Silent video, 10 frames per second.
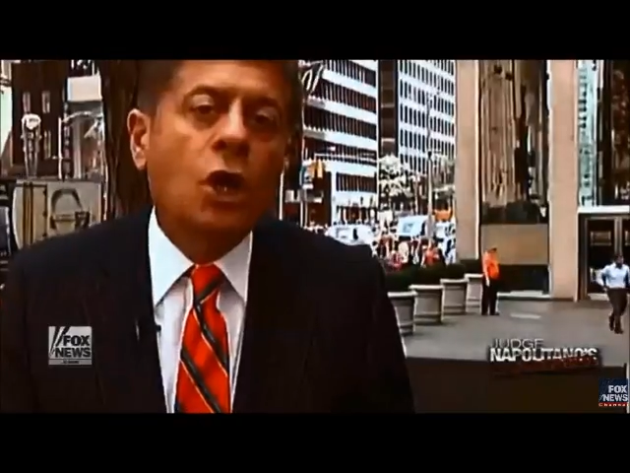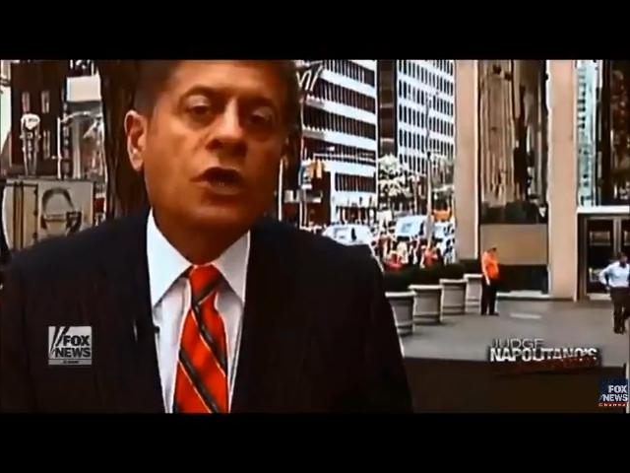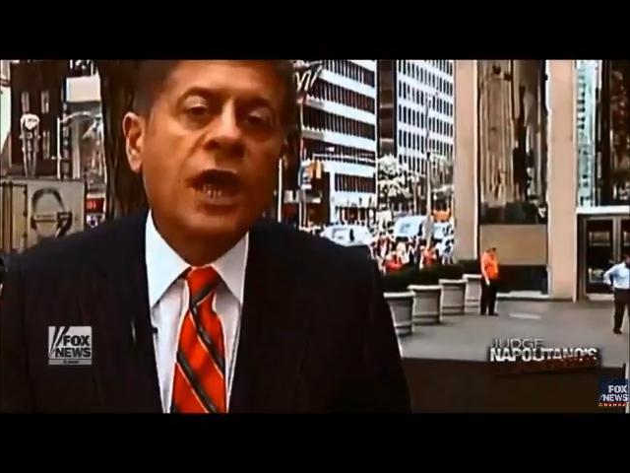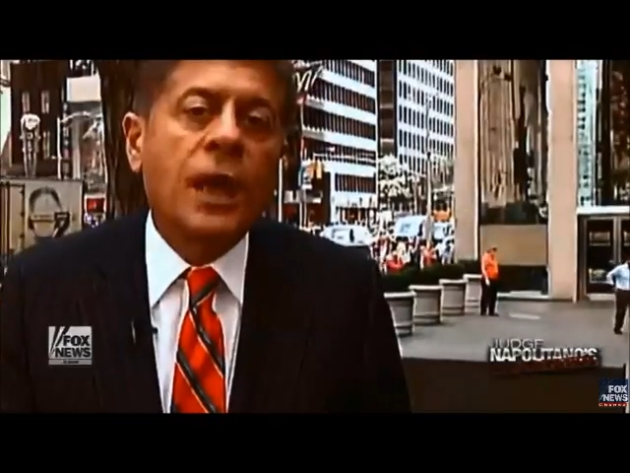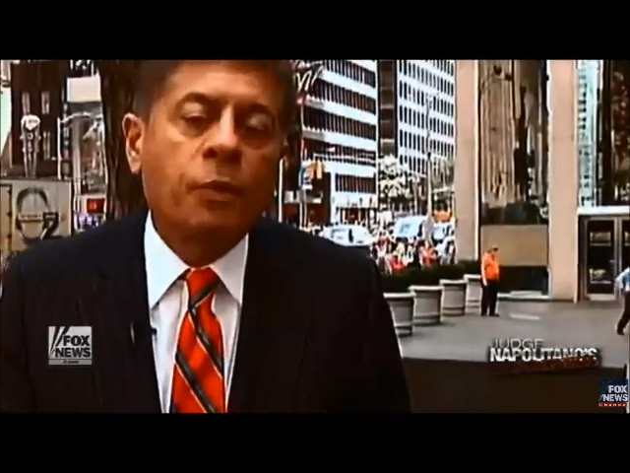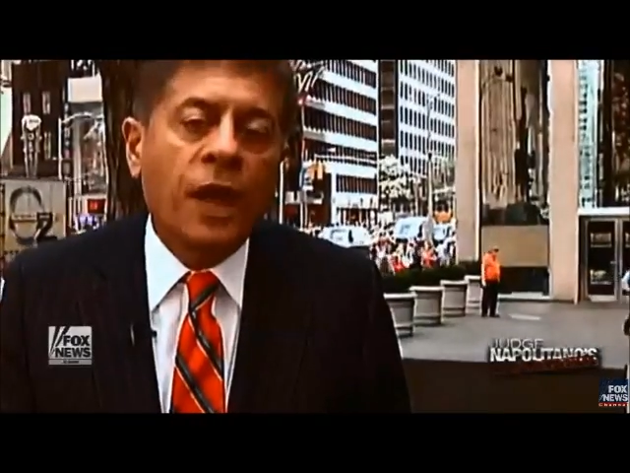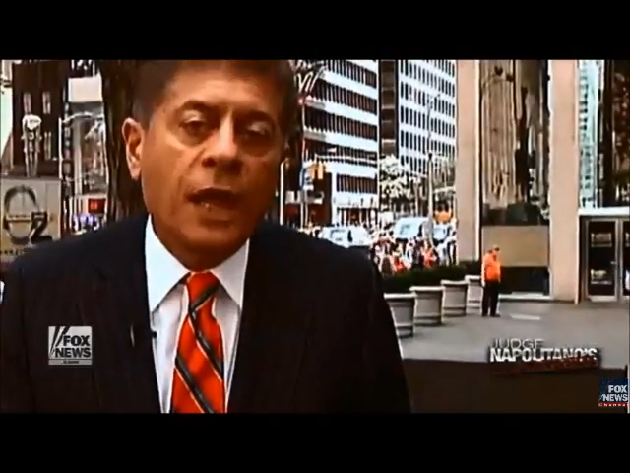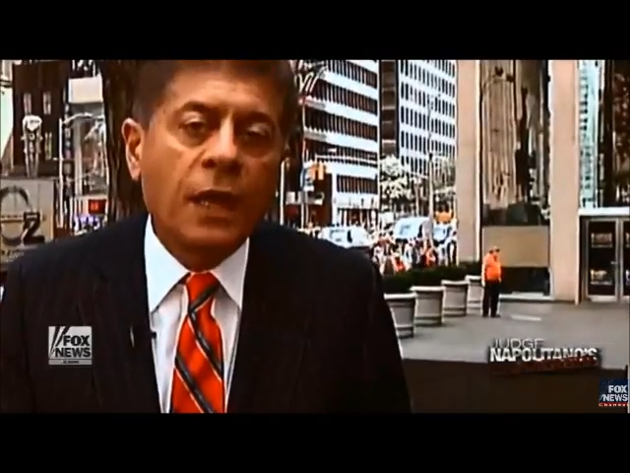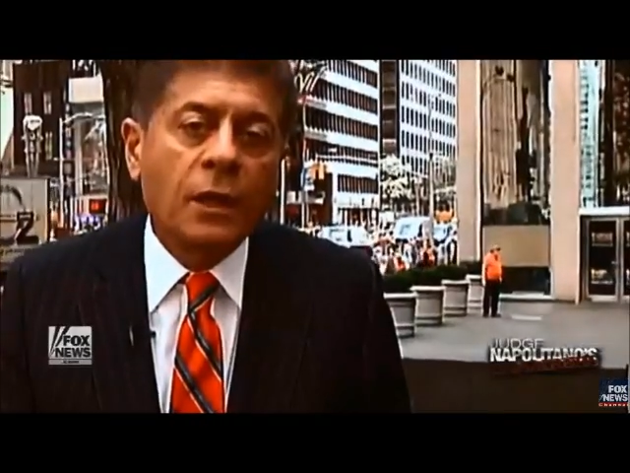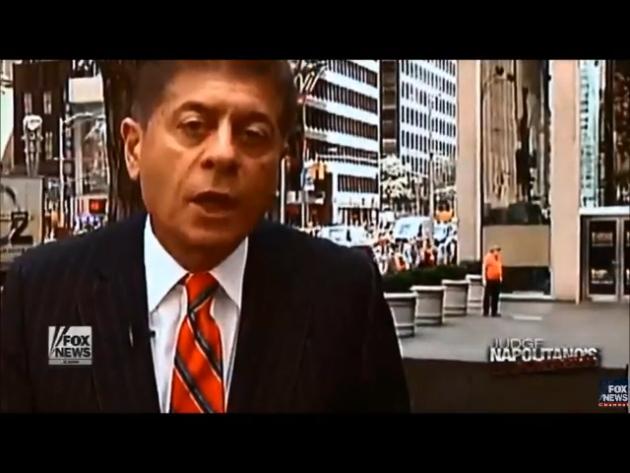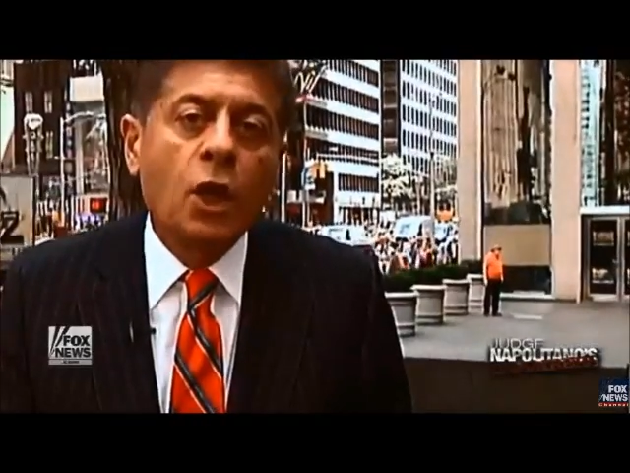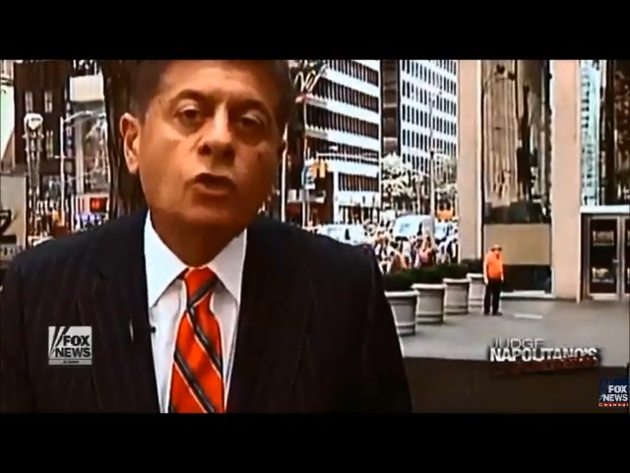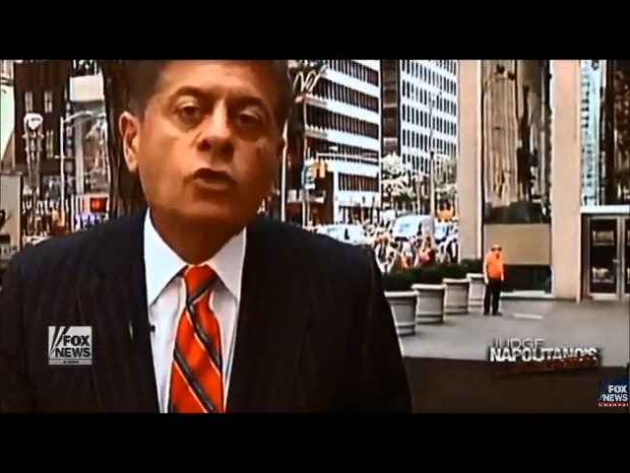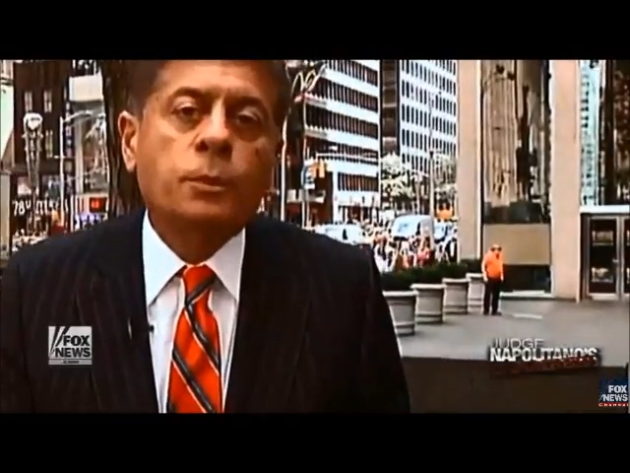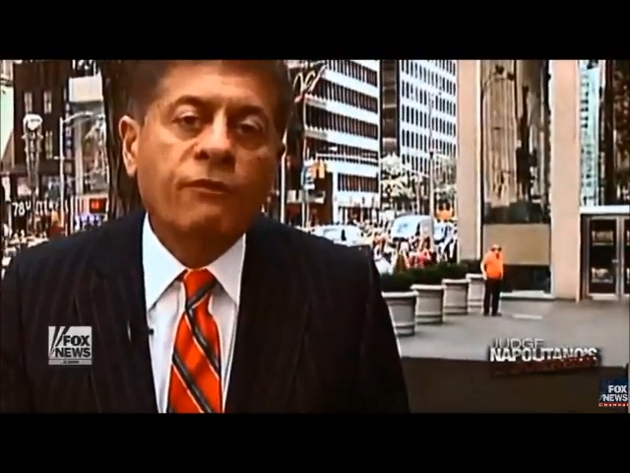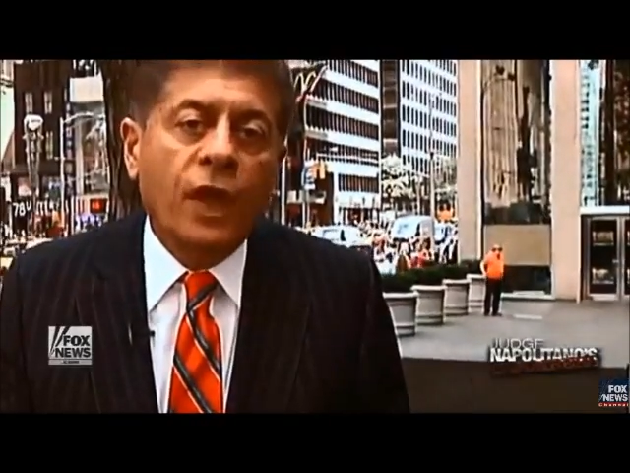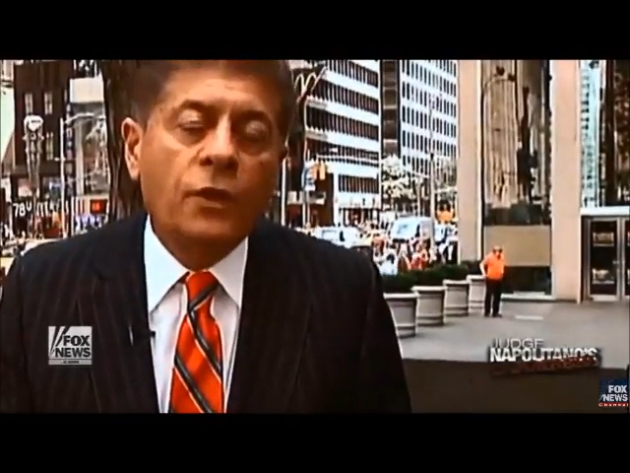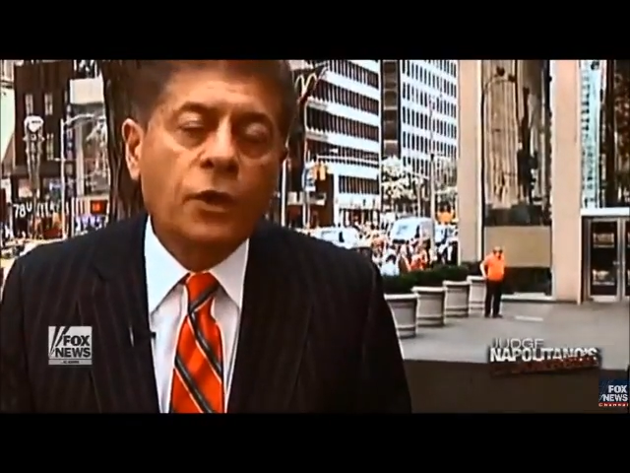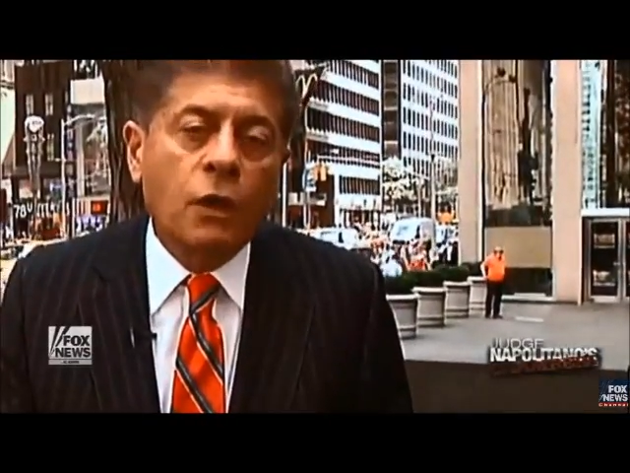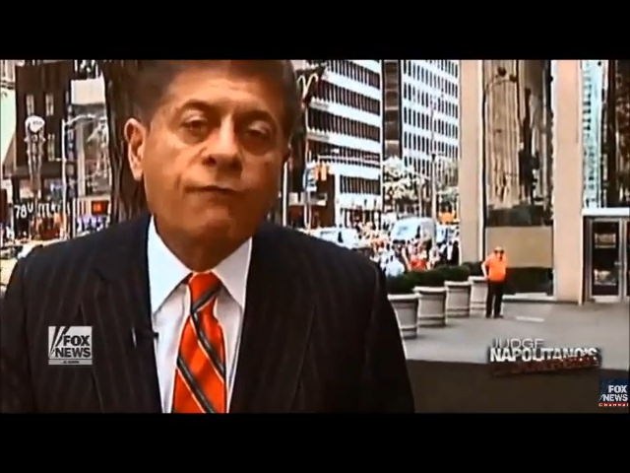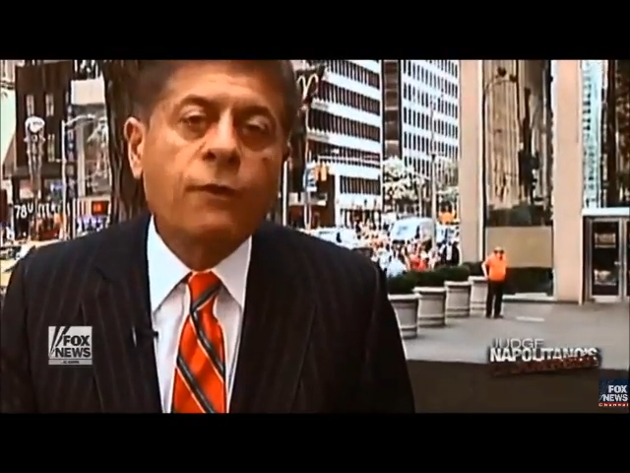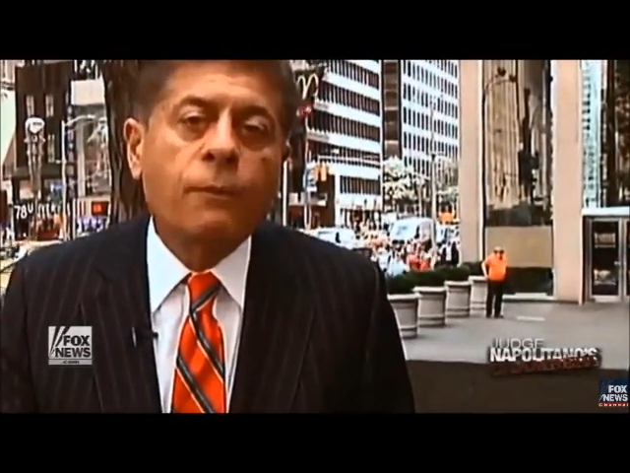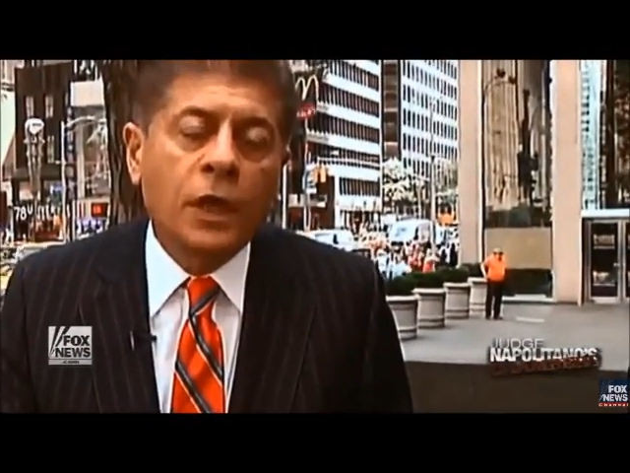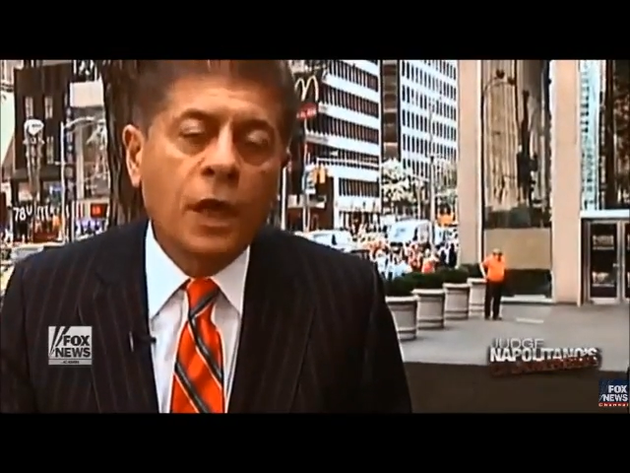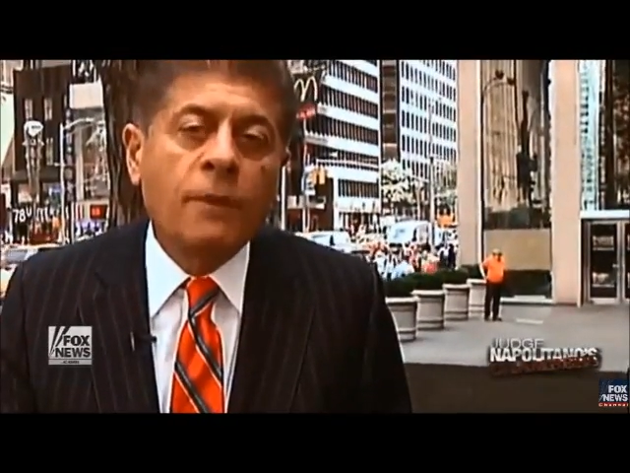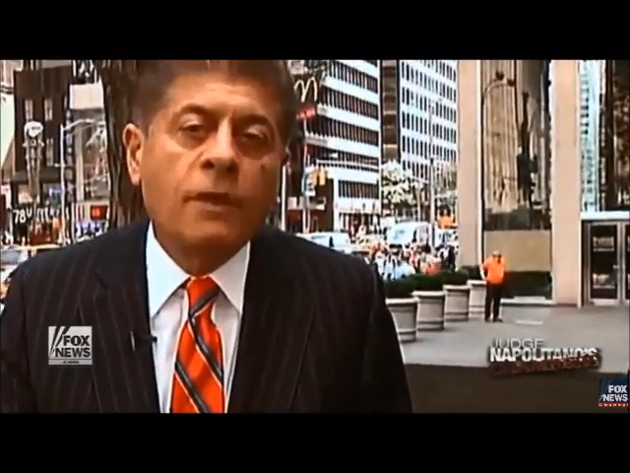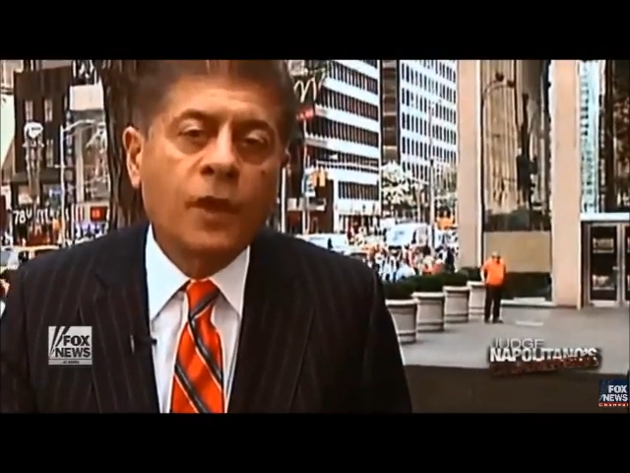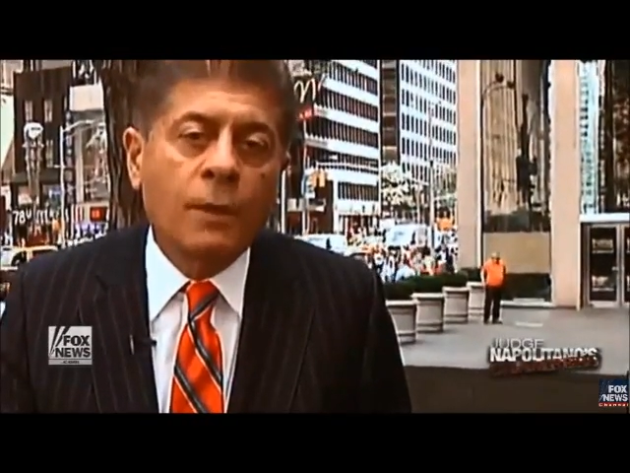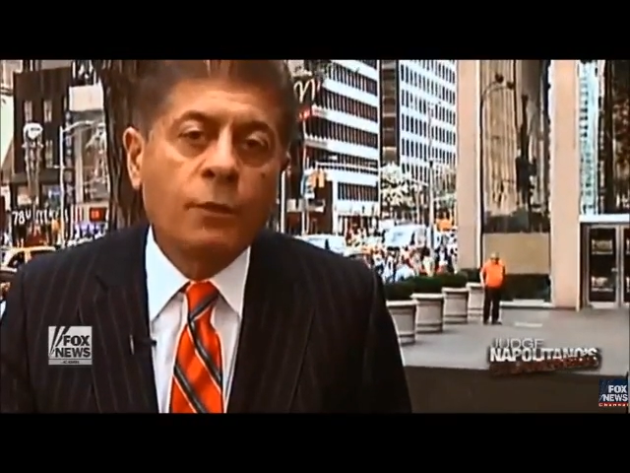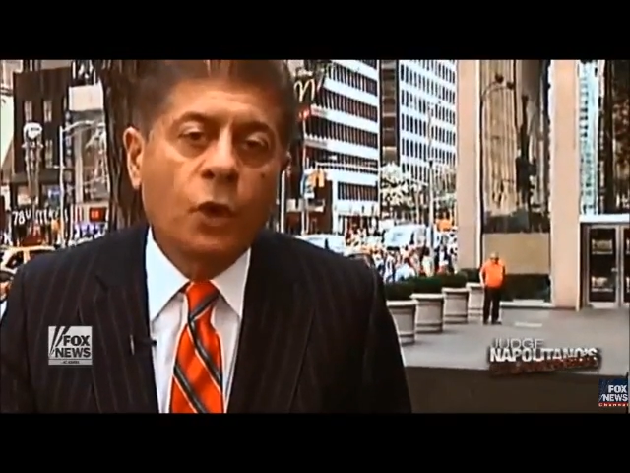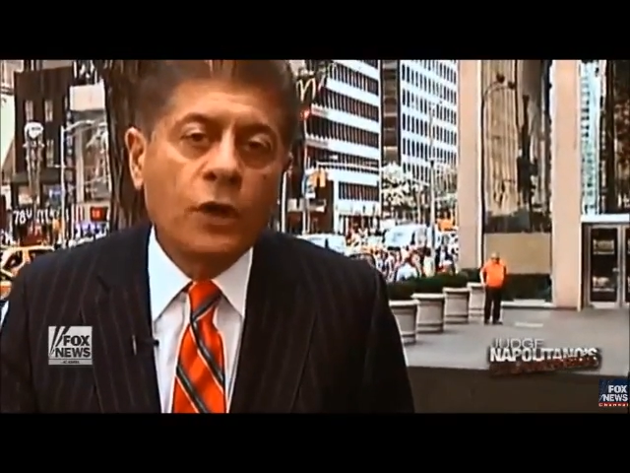her campaign to prevent her from becoming their